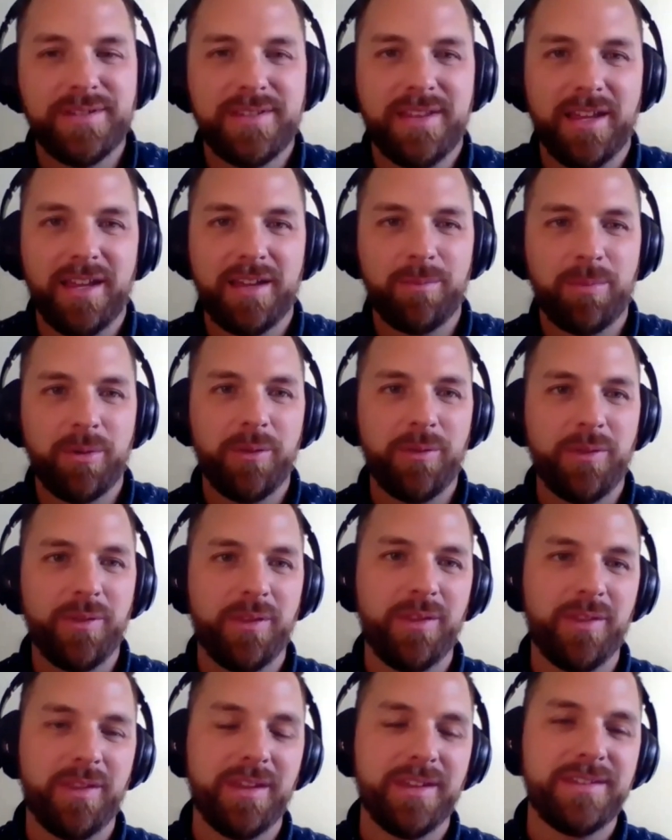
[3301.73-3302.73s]
think about
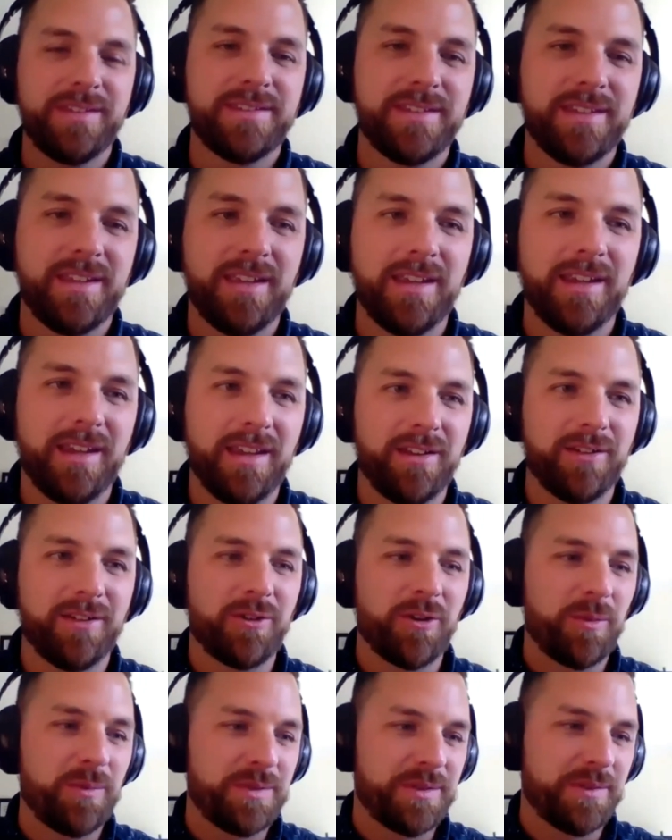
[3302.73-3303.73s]
this in
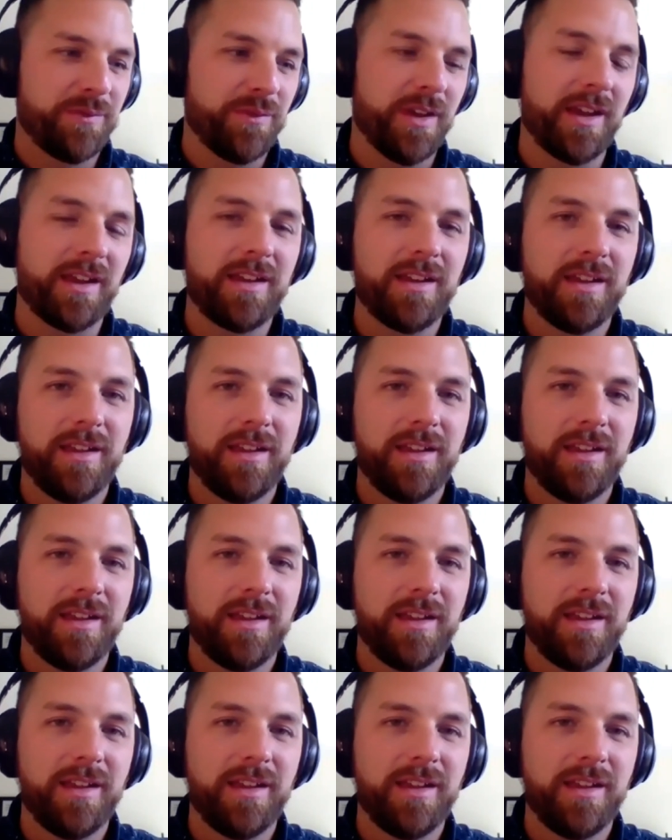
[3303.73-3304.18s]
terms of like,